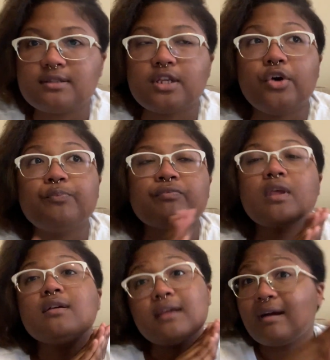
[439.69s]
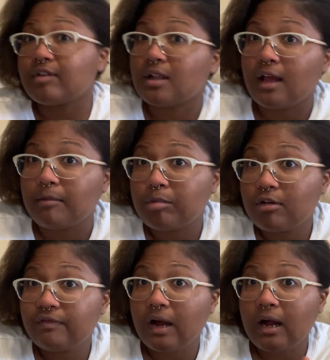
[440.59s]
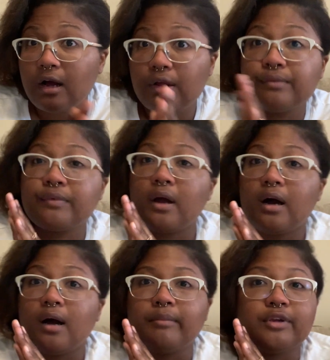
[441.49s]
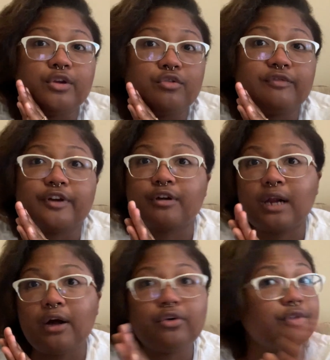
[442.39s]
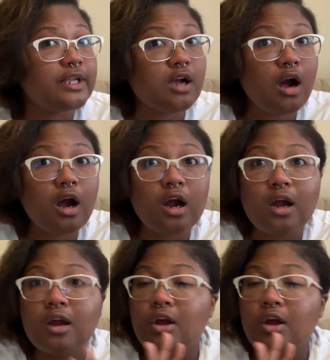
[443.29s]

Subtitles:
So you have your client profile, you figure out who they are,